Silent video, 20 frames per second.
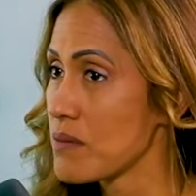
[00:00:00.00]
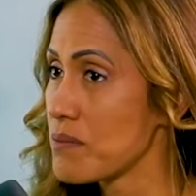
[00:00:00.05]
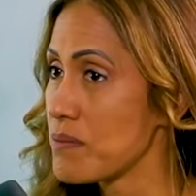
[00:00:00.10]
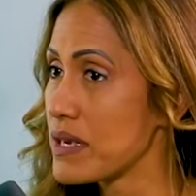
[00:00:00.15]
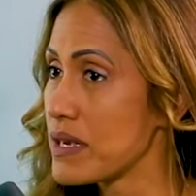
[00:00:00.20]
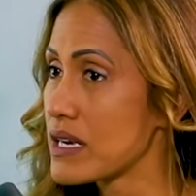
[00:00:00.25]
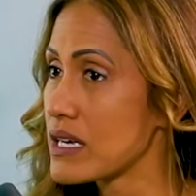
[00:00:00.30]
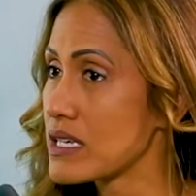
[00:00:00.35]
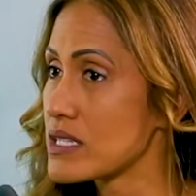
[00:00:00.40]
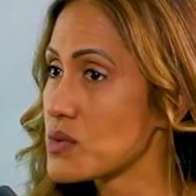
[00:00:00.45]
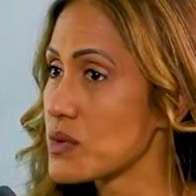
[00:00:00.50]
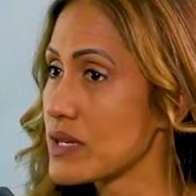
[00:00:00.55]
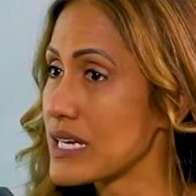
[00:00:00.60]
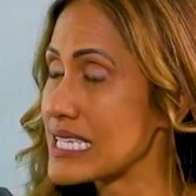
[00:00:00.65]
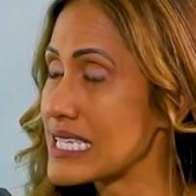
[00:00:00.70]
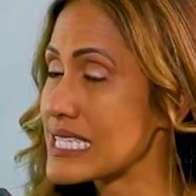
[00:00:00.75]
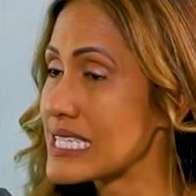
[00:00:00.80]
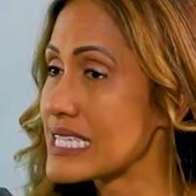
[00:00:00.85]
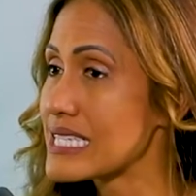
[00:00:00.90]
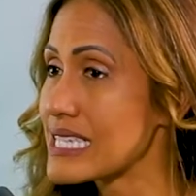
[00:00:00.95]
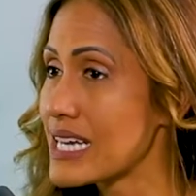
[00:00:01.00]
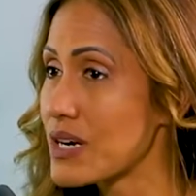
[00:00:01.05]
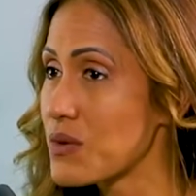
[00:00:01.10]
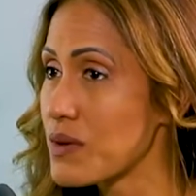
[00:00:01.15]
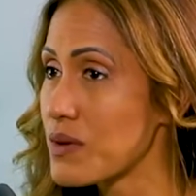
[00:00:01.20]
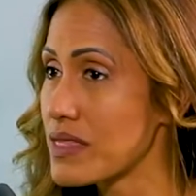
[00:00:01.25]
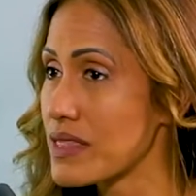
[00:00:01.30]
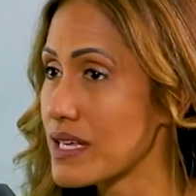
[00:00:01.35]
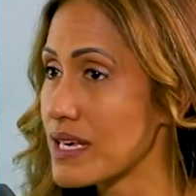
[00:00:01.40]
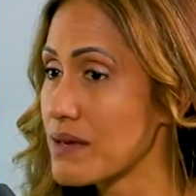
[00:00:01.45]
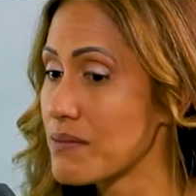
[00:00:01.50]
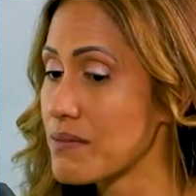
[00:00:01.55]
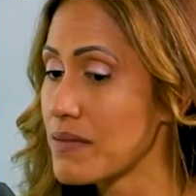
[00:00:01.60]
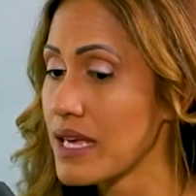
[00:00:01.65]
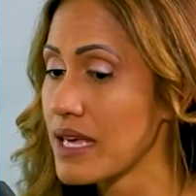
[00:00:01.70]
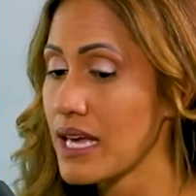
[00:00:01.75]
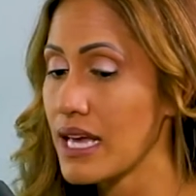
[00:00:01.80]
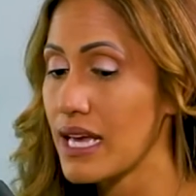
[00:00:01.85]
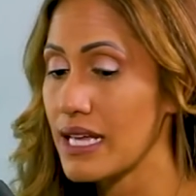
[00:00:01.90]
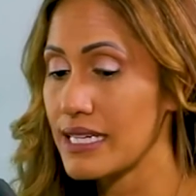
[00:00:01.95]
Because when I sit down with them,
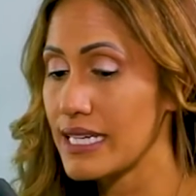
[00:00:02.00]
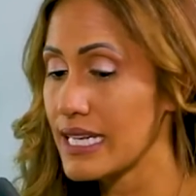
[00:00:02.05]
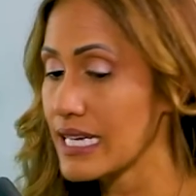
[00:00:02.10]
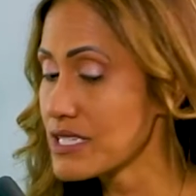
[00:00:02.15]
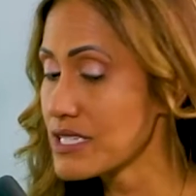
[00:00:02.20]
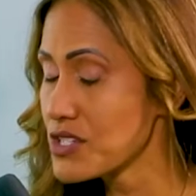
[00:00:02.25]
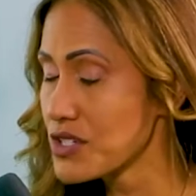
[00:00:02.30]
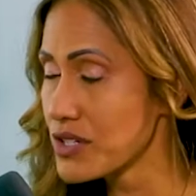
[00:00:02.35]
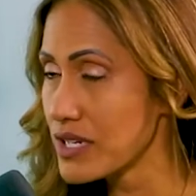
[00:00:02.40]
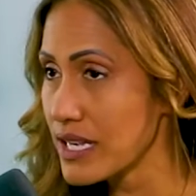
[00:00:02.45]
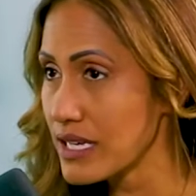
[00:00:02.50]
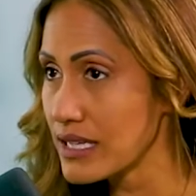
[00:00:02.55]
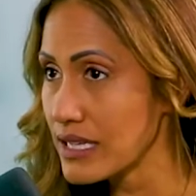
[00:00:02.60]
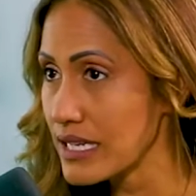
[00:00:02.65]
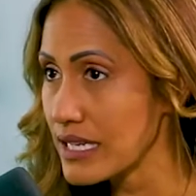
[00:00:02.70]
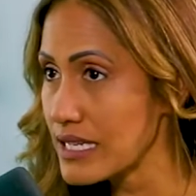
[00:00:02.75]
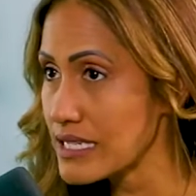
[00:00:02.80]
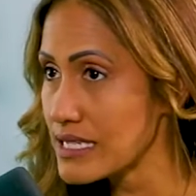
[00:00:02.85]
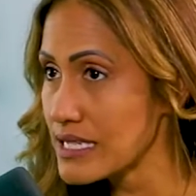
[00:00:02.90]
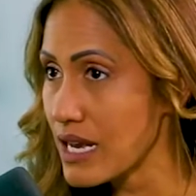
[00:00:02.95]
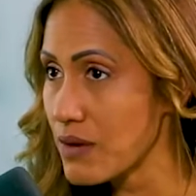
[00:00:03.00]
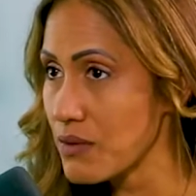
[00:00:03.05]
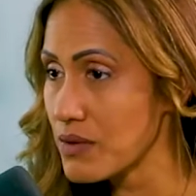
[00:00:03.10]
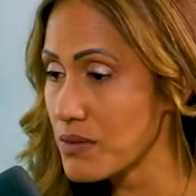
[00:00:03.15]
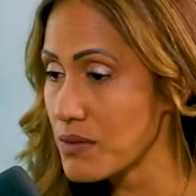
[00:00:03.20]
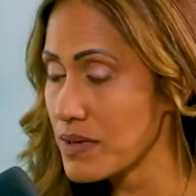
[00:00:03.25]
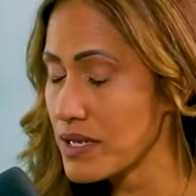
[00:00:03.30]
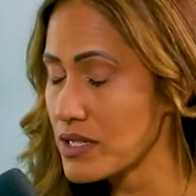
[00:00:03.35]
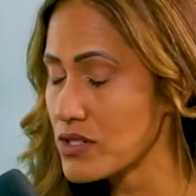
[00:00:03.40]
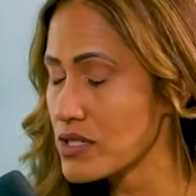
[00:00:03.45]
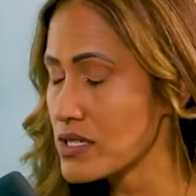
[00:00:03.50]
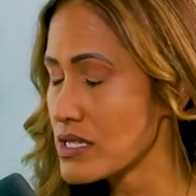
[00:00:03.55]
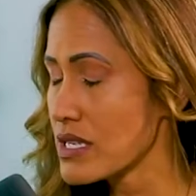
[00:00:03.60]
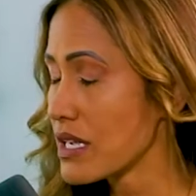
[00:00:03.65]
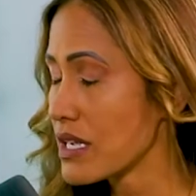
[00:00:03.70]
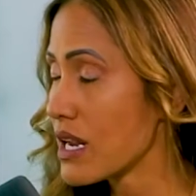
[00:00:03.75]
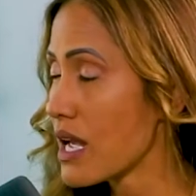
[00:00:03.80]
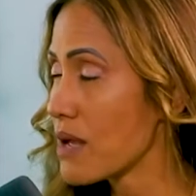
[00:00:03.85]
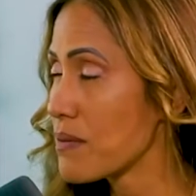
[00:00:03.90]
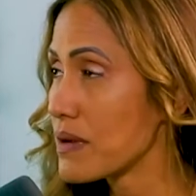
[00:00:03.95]
and yesterday a lady sat with me and she
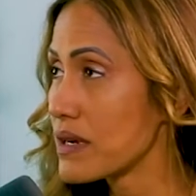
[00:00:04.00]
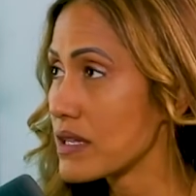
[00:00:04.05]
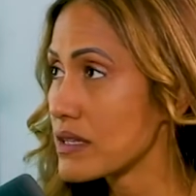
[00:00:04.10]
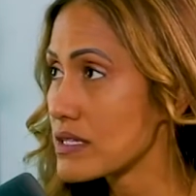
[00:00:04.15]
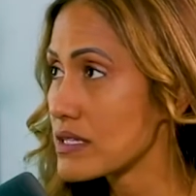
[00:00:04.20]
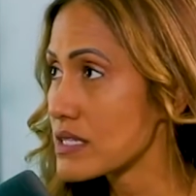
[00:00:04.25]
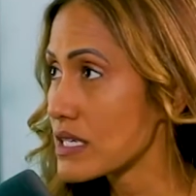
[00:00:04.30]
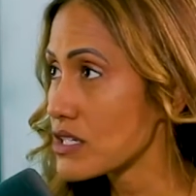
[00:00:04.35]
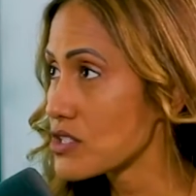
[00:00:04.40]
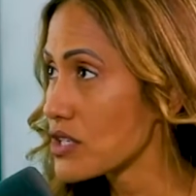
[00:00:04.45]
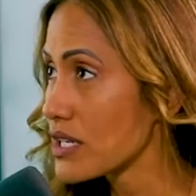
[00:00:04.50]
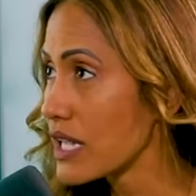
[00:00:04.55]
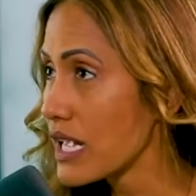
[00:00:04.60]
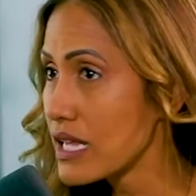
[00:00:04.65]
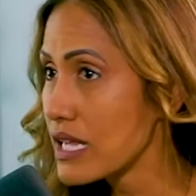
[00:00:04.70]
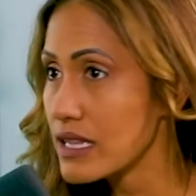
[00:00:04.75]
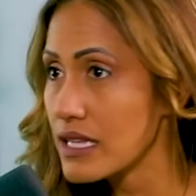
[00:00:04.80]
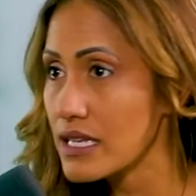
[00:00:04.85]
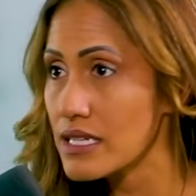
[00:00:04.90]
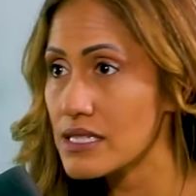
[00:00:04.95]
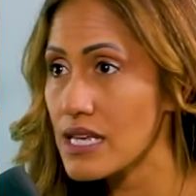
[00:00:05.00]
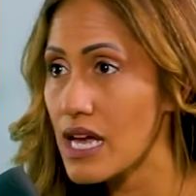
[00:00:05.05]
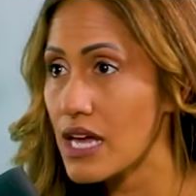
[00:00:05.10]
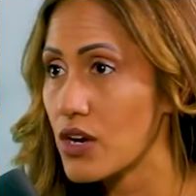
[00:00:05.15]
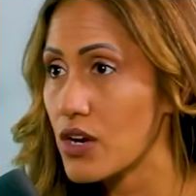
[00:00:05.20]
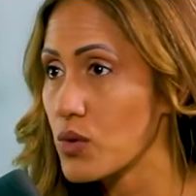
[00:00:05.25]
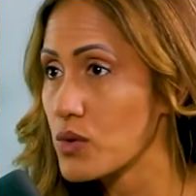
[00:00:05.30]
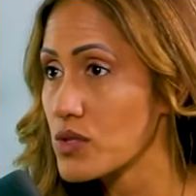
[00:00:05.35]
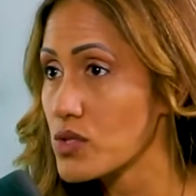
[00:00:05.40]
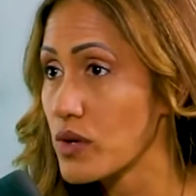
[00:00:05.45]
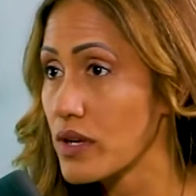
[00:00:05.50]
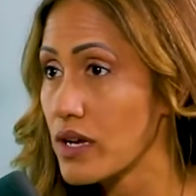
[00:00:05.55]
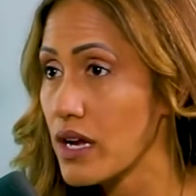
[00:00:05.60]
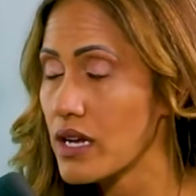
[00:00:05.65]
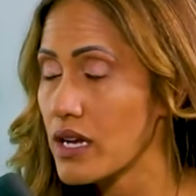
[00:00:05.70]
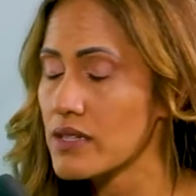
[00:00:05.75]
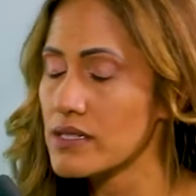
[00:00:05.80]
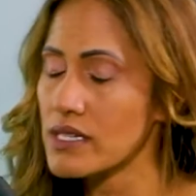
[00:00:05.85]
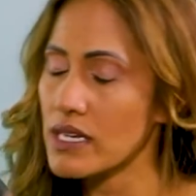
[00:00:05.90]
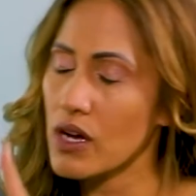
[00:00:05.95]
said, I've been on the Section 8 list. I don't know what's going on.
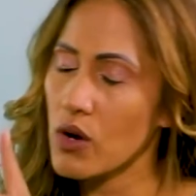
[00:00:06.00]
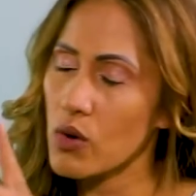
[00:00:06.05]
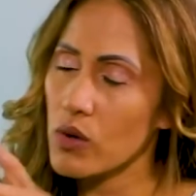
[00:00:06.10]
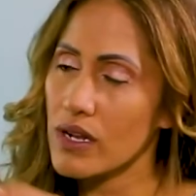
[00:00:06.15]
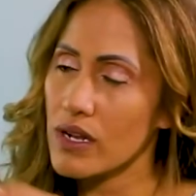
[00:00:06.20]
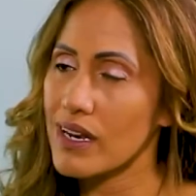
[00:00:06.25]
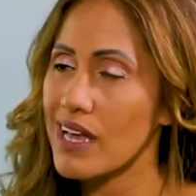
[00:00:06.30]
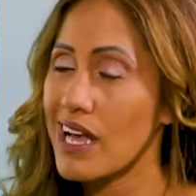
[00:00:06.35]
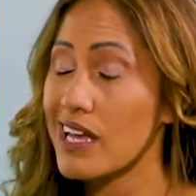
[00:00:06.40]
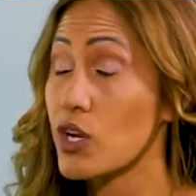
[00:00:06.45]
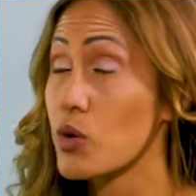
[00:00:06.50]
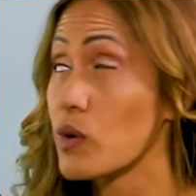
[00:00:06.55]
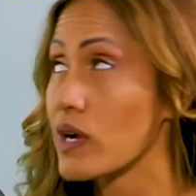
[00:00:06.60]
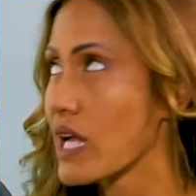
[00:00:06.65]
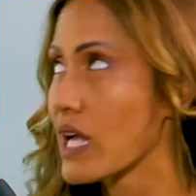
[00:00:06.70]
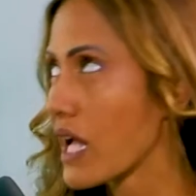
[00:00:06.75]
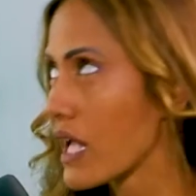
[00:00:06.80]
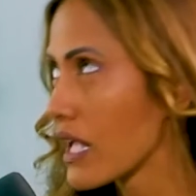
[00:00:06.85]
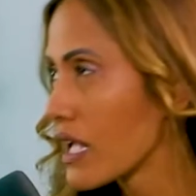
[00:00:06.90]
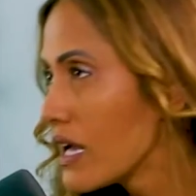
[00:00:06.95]
I was like, hold on, I know a guy.